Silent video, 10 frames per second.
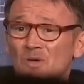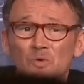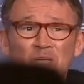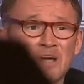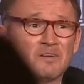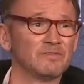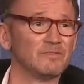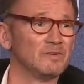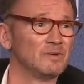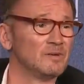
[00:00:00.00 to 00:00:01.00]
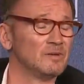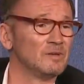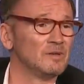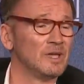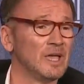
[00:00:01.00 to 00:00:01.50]
We have,
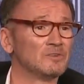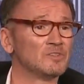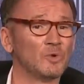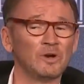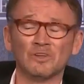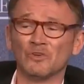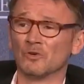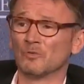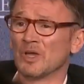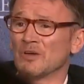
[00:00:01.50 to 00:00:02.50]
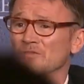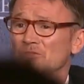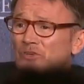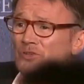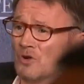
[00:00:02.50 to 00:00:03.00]
elsewhere in Europe, we have
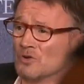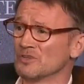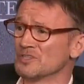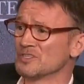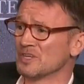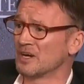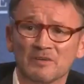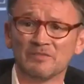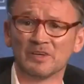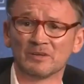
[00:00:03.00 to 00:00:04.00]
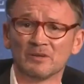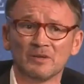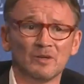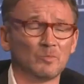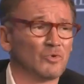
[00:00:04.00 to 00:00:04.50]
the longest serving
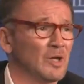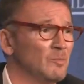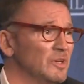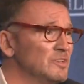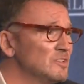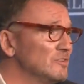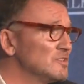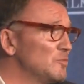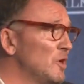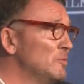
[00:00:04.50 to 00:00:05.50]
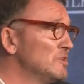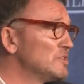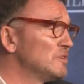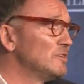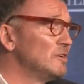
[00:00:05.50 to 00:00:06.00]
prime minister, is the prime
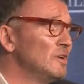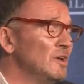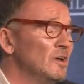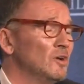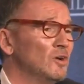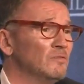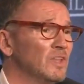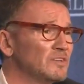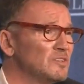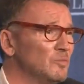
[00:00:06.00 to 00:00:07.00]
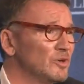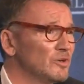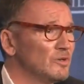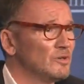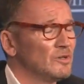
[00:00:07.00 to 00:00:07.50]
minister of Luxembourg,
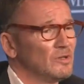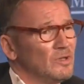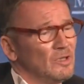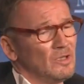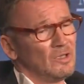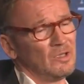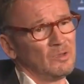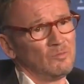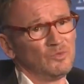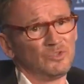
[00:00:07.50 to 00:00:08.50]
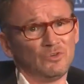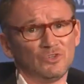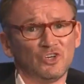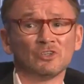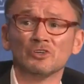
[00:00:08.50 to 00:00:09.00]
Monsieur
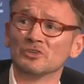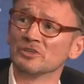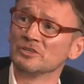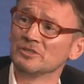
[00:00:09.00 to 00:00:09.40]
Juncker,